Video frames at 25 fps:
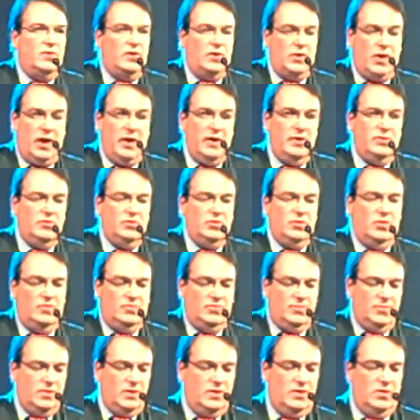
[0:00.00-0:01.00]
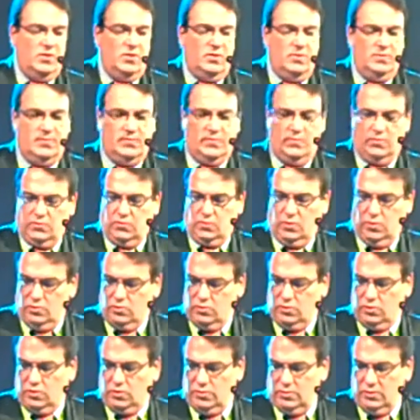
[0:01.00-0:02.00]
variety of
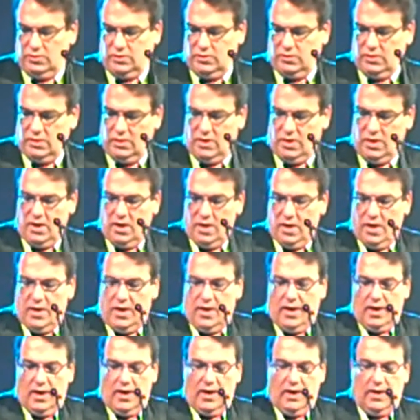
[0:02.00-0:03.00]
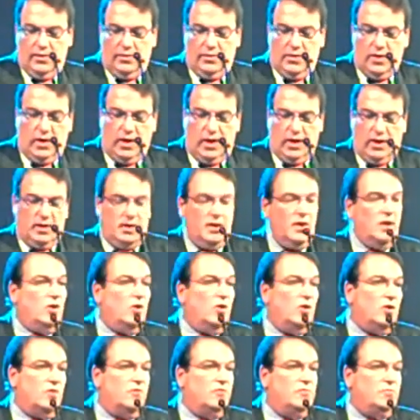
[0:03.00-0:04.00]
solutions. There are a
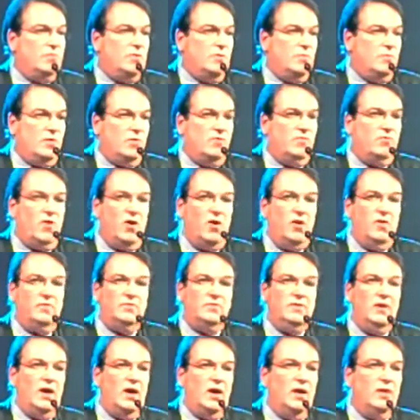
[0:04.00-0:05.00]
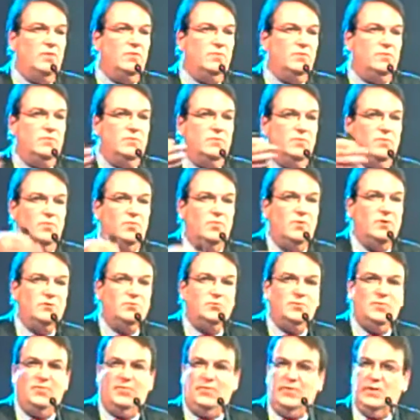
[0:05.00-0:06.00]
lot of people involved, and
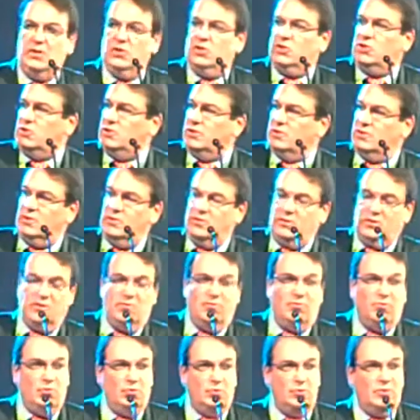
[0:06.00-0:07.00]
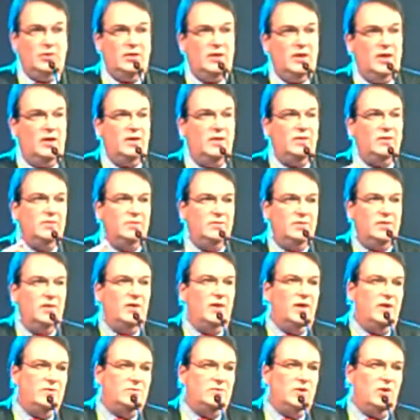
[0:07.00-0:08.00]
once we finish here, there's a folder that
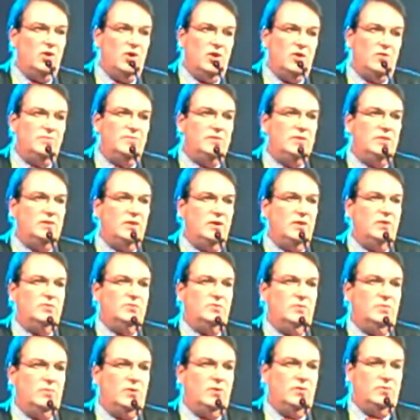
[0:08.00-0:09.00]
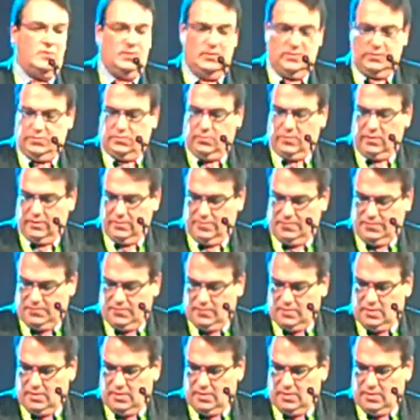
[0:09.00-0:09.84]
has a lot of details about this one.